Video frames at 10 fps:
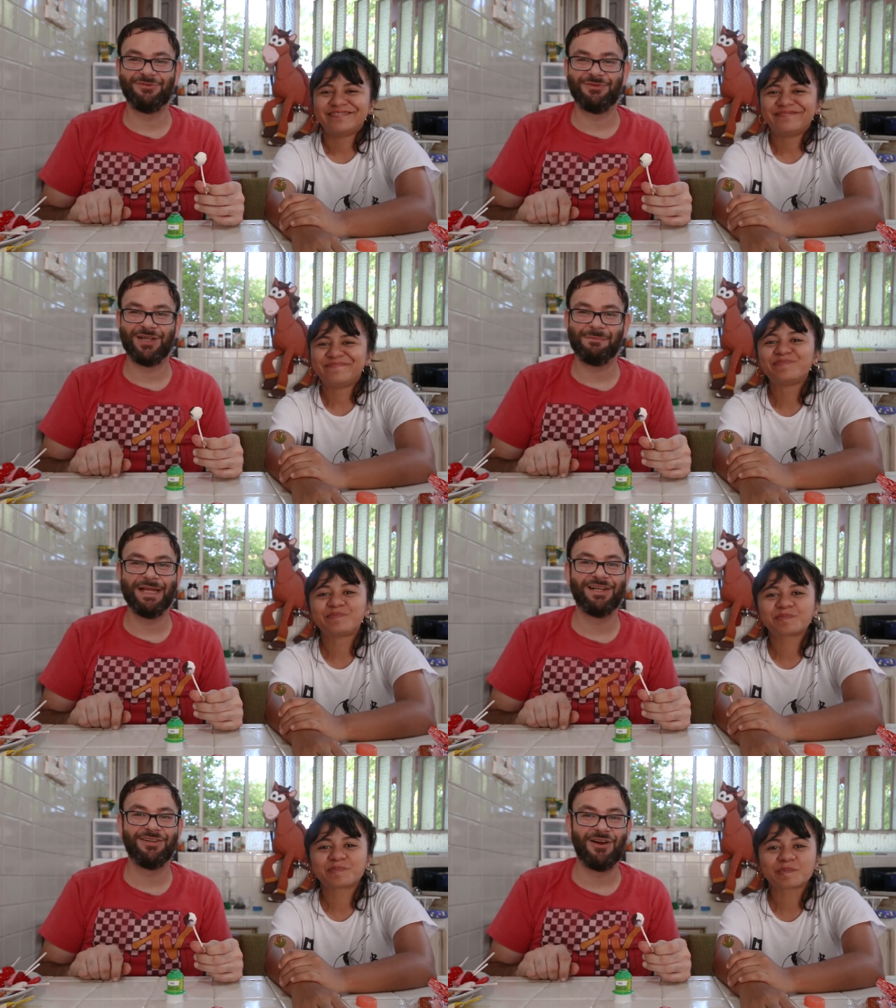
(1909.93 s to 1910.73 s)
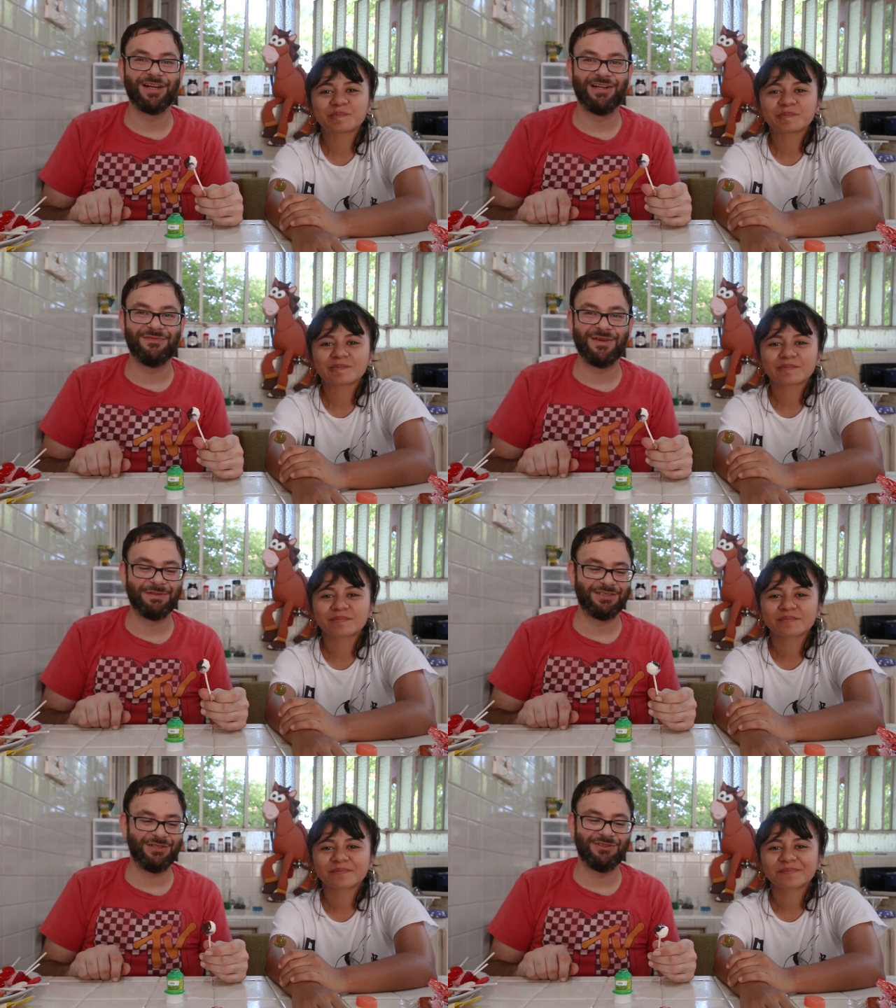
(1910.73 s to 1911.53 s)
Speaker 1: We've already made a long enough
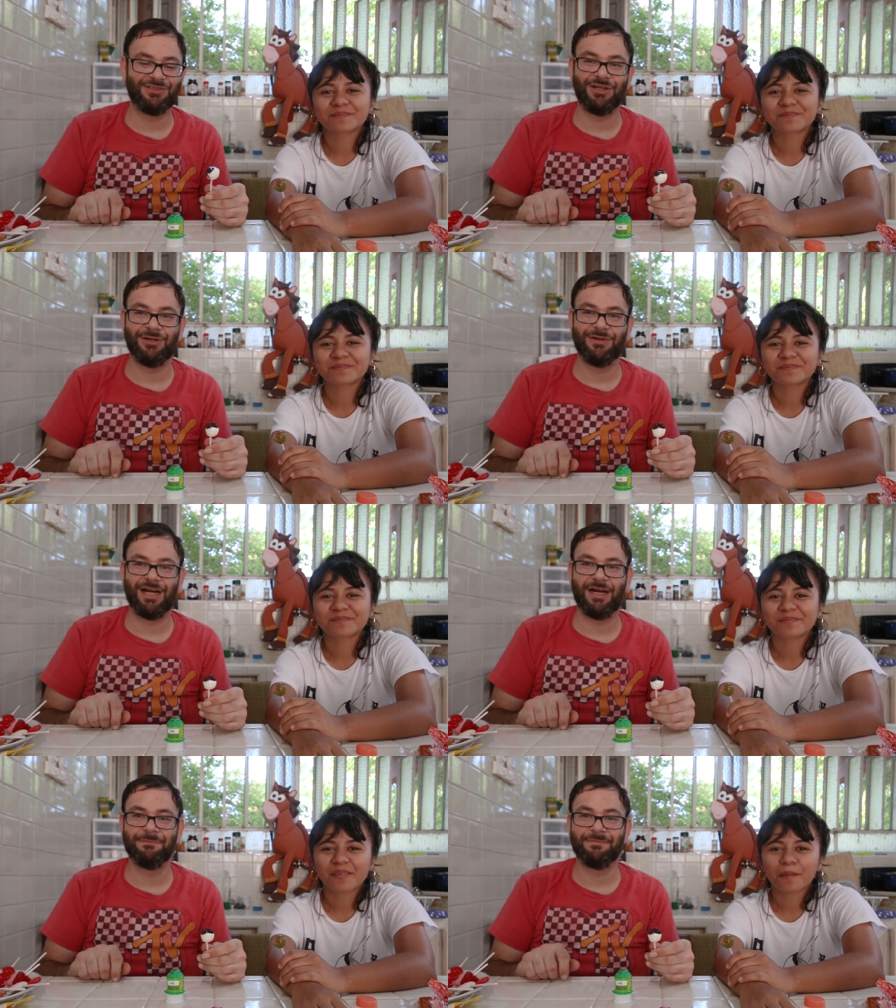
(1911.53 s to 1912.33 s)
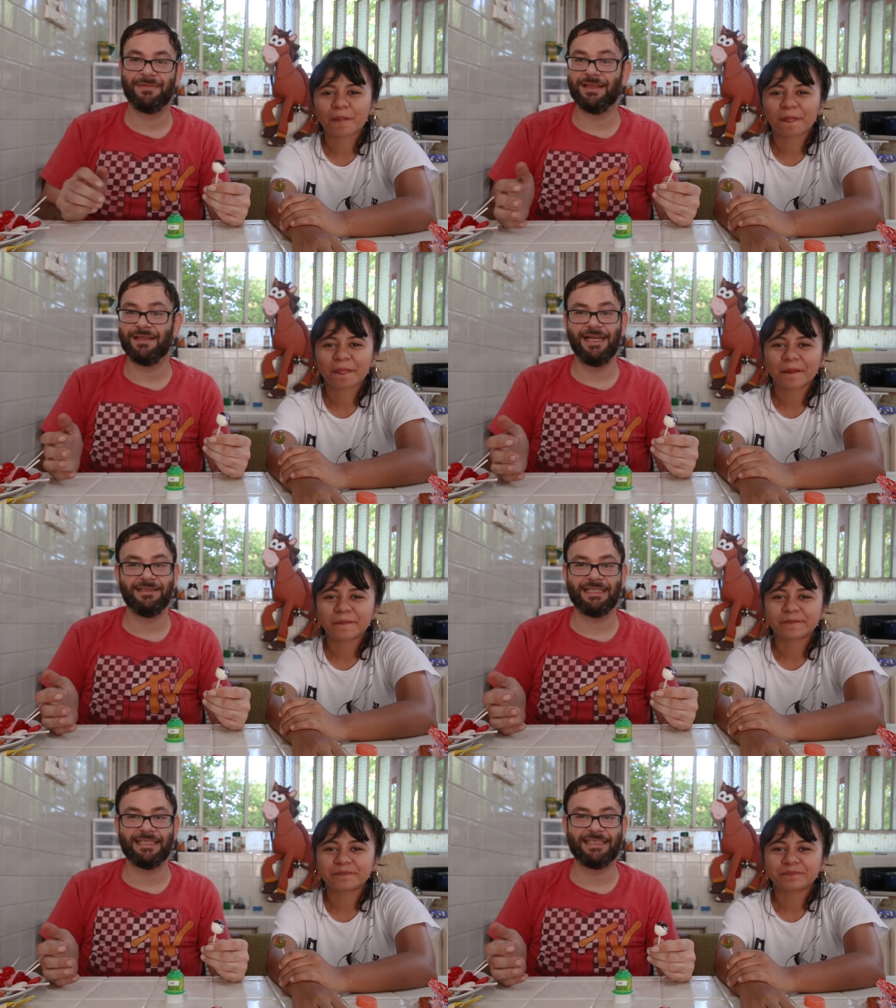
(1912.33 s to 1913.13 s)
episode. So, um,
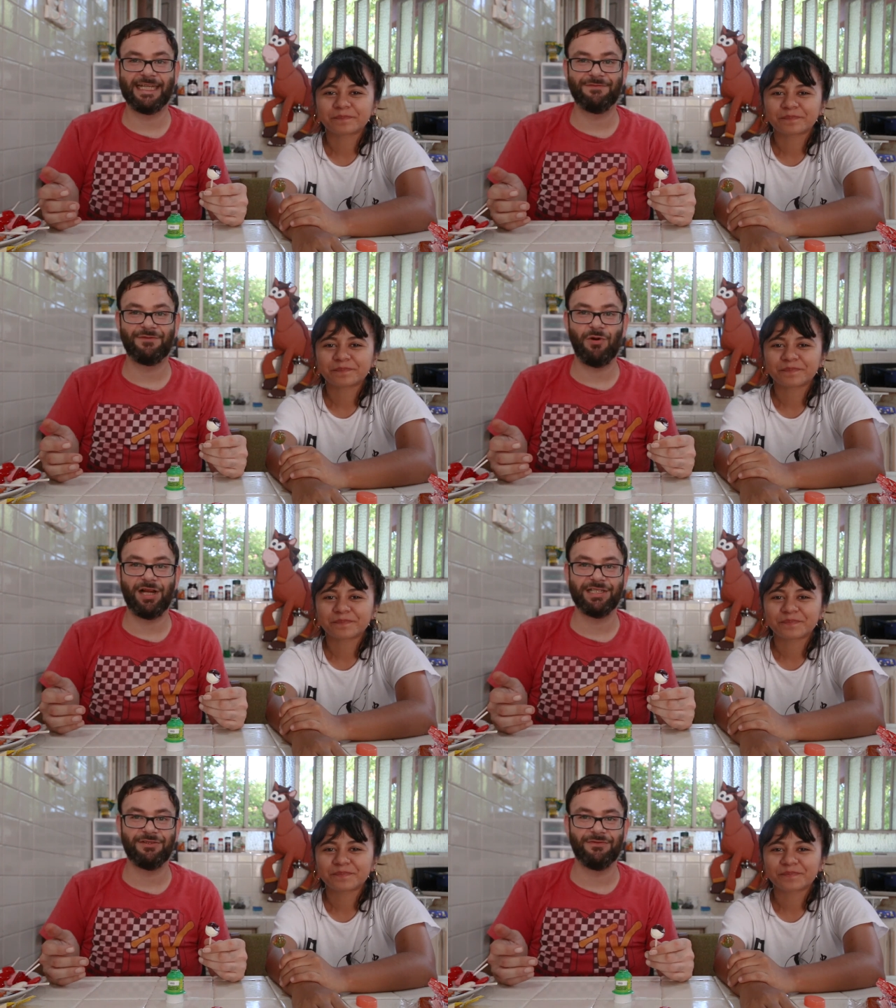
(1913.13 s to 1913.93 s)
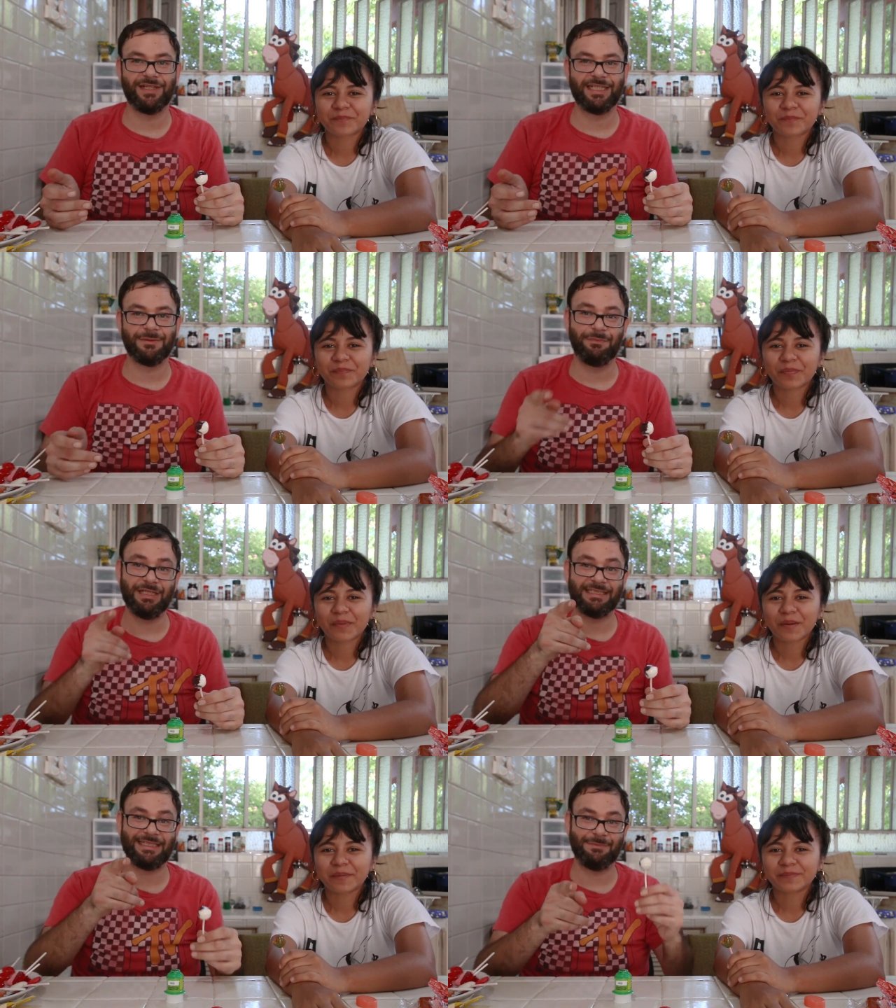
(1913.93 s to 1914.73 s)
yeah, thanks again for watching. Don't forget to
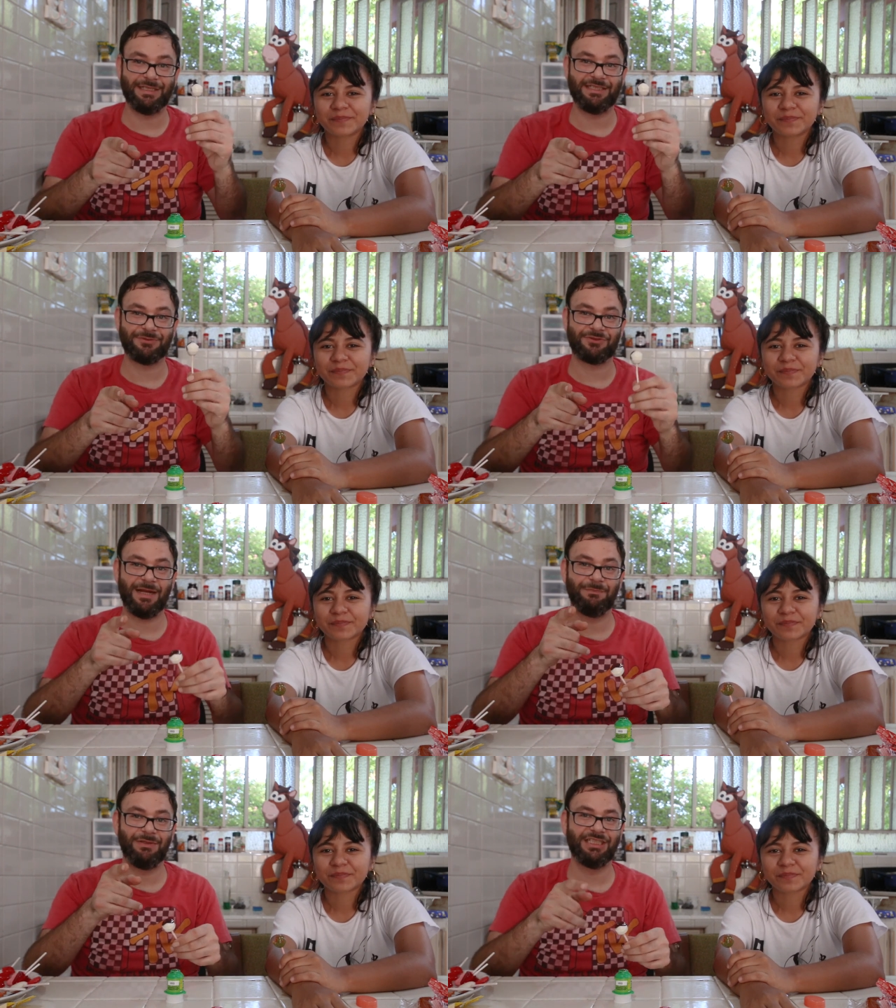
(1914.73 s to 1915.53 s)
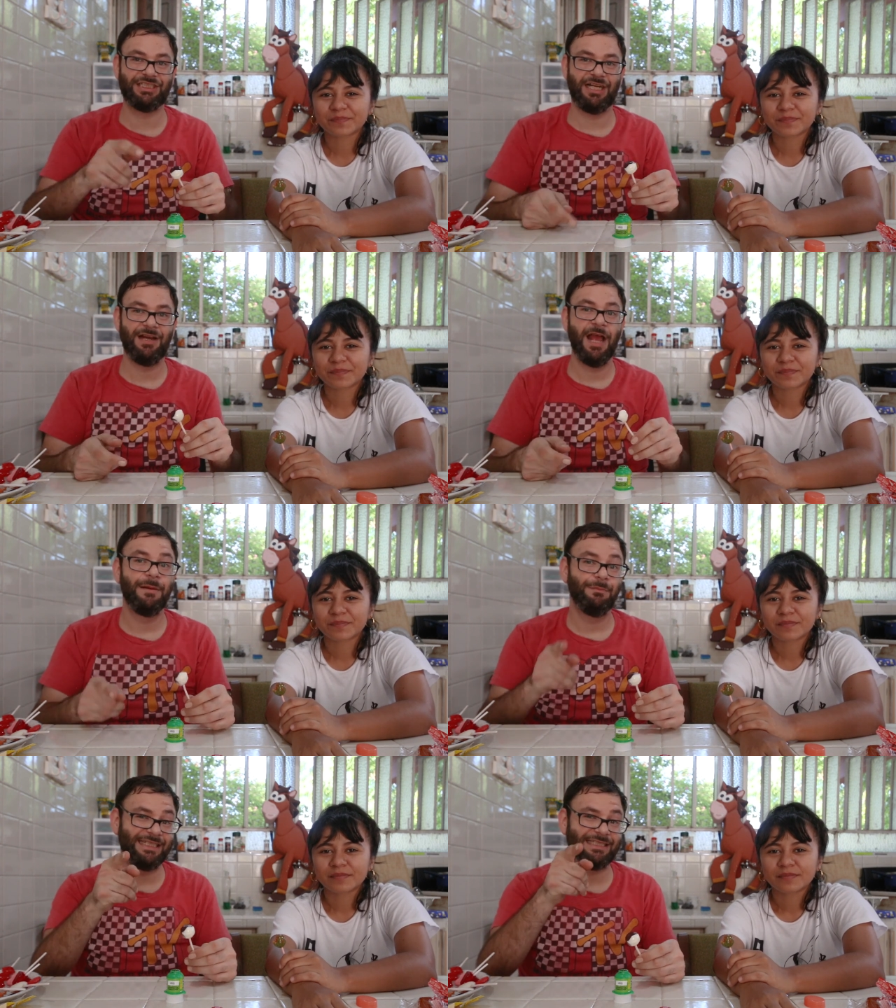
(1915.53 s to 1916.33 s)
please like, please subscribe, please share.
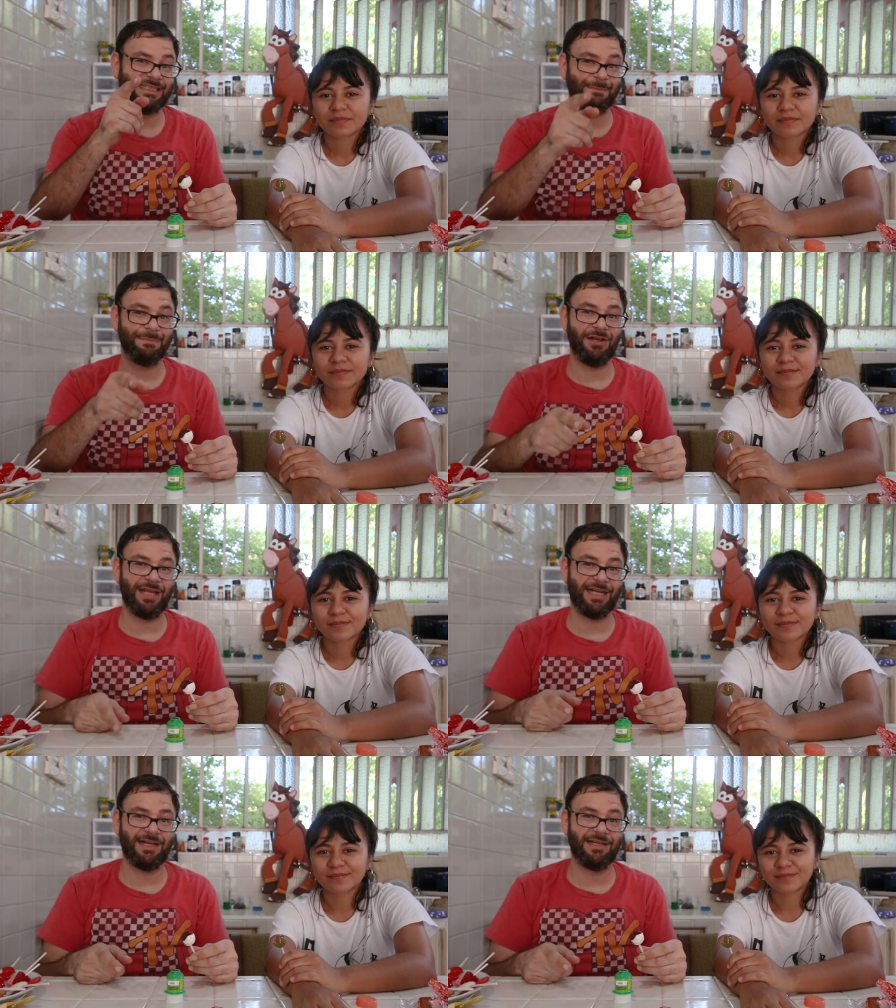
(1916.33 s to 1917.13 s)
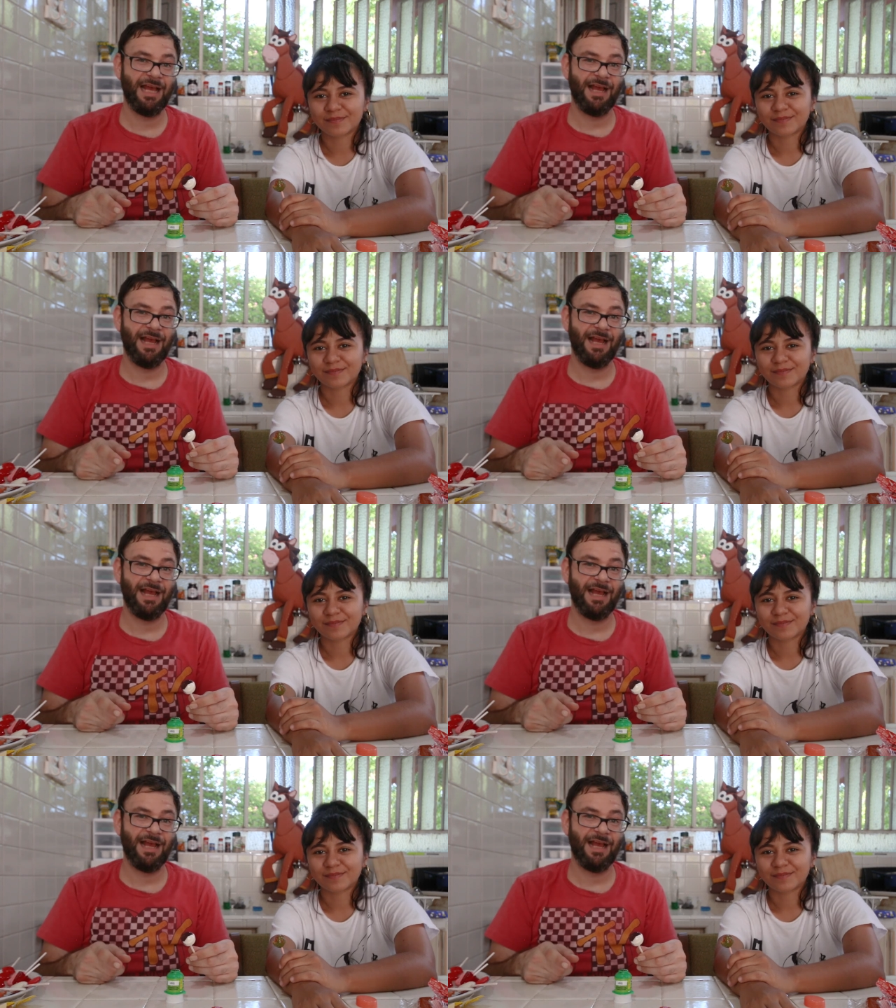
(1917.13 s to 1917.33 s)
Please hit that bell icon.